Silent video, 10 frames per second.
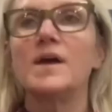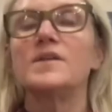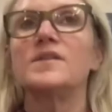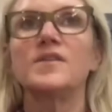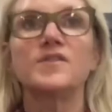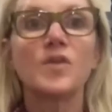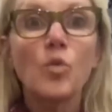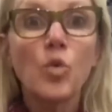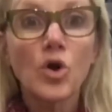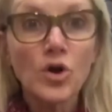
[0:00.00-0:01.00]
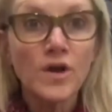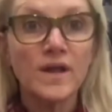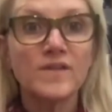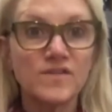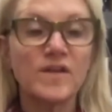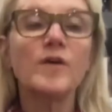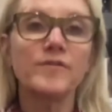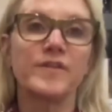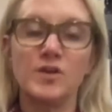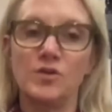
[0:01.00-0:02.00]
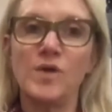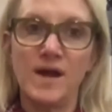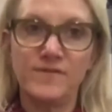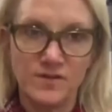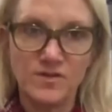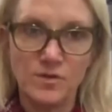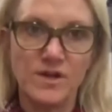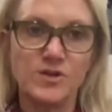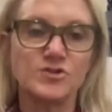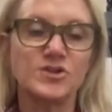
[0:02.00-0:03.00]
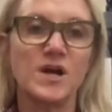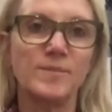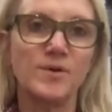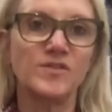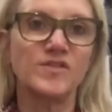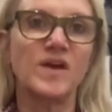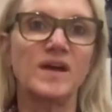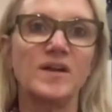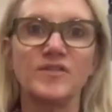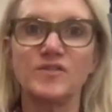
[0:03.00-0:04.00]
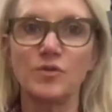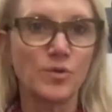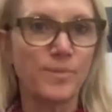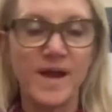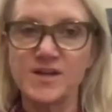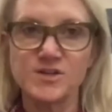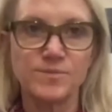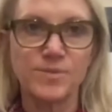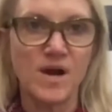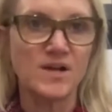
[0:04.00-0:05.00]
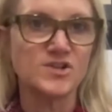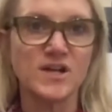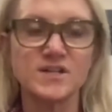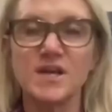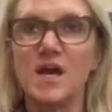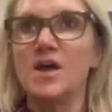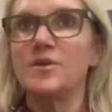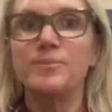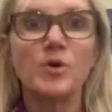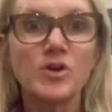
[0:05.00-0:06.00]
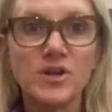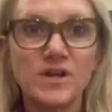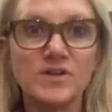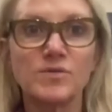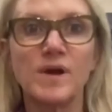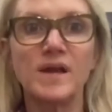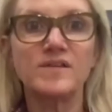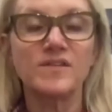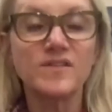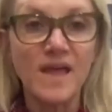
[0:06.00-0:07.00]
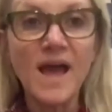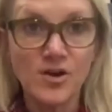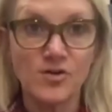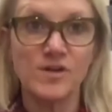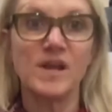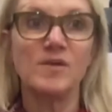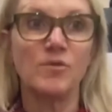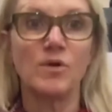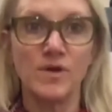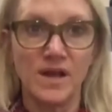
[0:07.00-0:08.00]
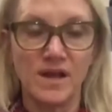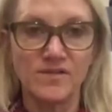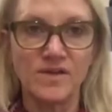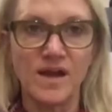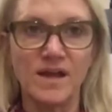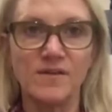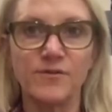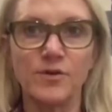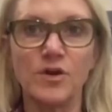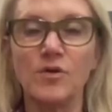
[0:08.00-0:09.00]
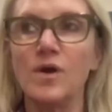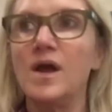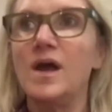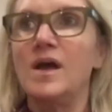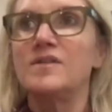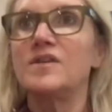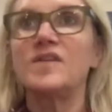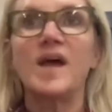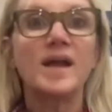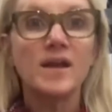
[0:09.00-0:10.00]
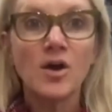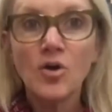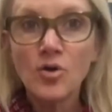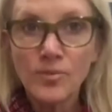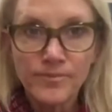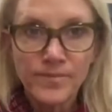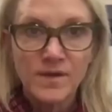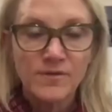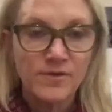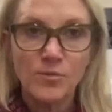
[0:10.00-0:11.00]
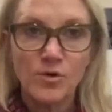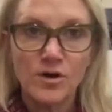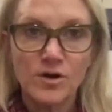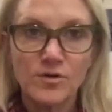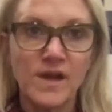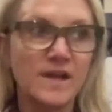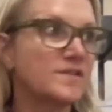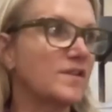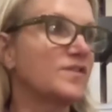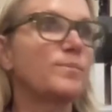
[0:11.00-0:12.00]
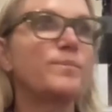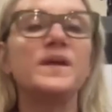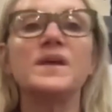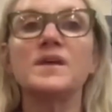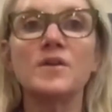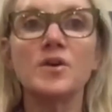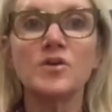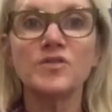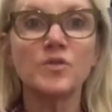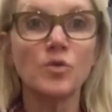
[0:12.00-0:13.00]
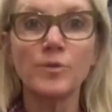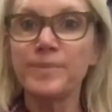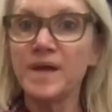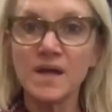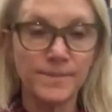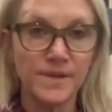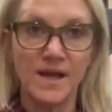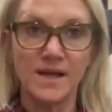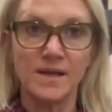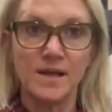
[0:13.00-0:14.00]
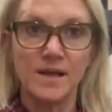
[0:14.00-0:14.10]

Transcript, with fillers: Does the work itself that you have to do in your job, your side hustle, your passion project, the book you need to write, does that create worry and anxiety for you? Does heading home from work create? Does being in the school pickup line